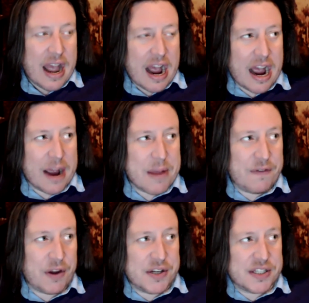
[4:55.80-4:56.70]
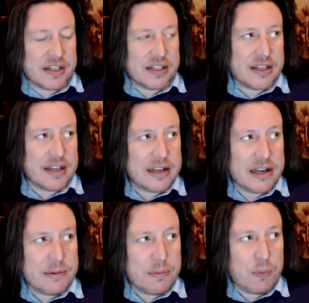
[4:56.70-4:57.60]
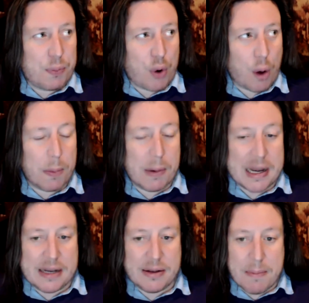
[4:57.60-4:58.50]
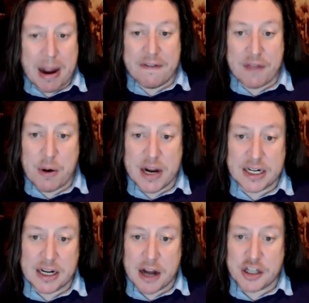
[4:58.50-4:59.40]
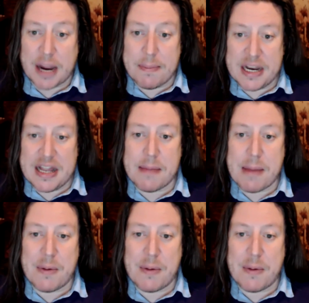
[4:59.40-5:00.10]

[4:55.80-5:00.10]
um, and viewers will probably might if they work in a large company they may